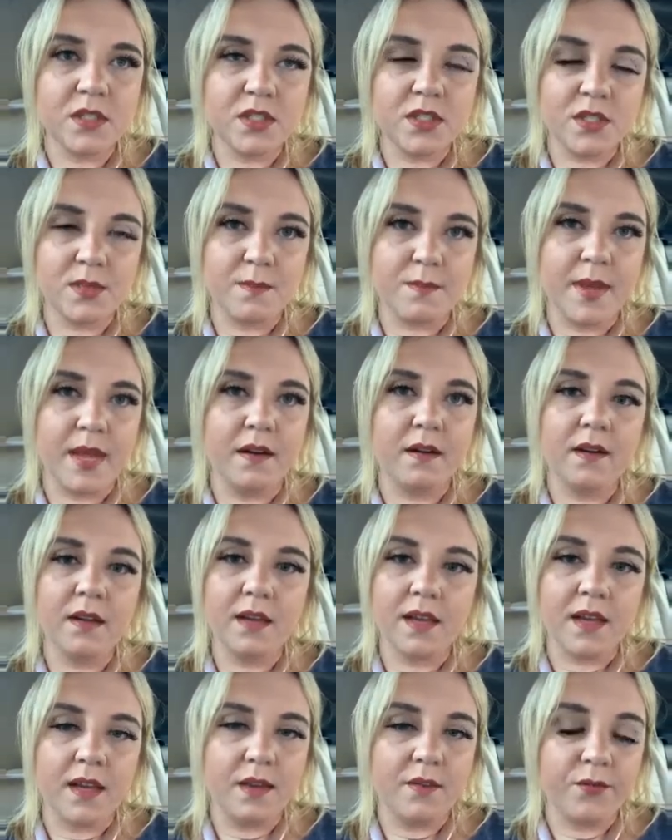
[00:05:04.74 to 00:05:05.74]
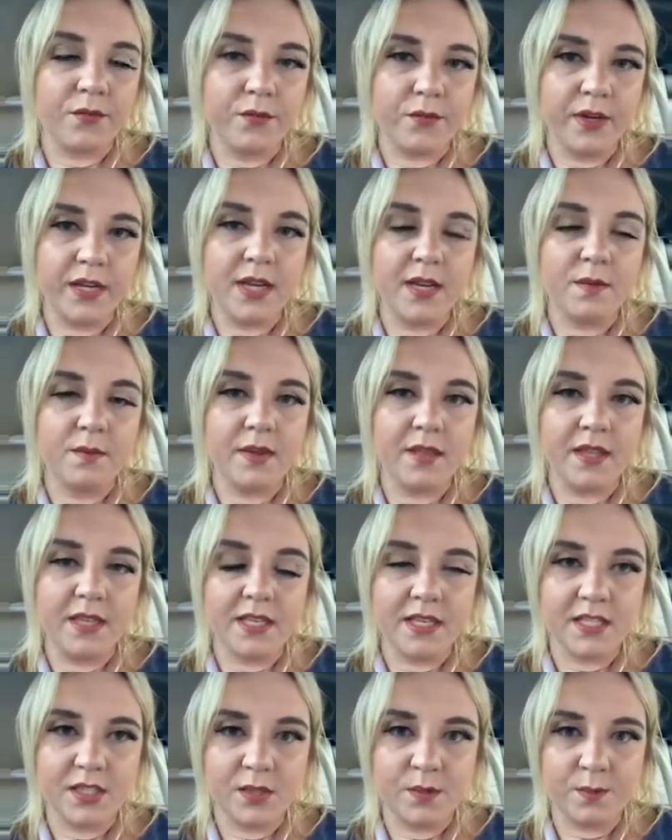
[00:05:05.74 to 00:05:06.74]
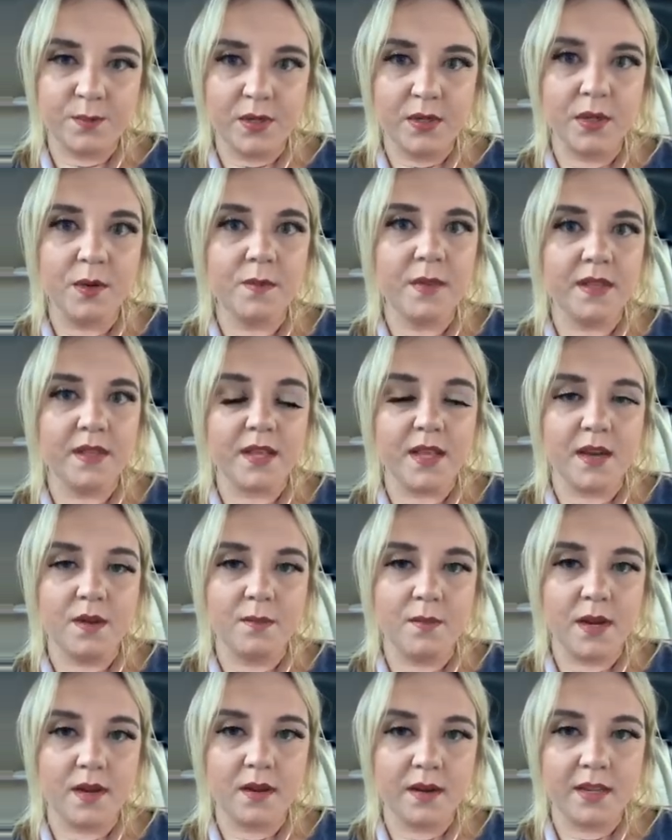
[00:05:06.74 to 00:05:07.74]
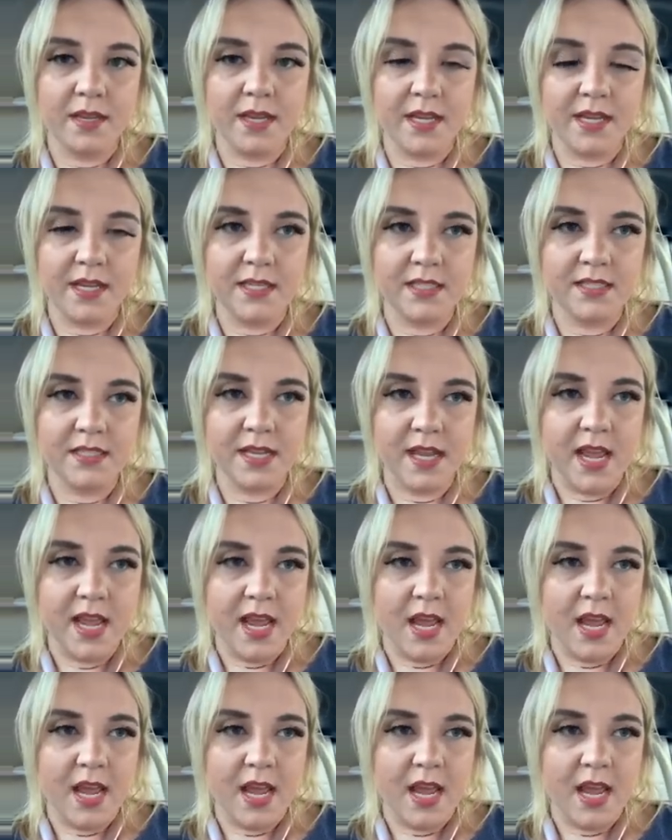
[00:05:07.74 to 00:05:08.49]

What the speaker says: just America and freedom and the experiment that America is,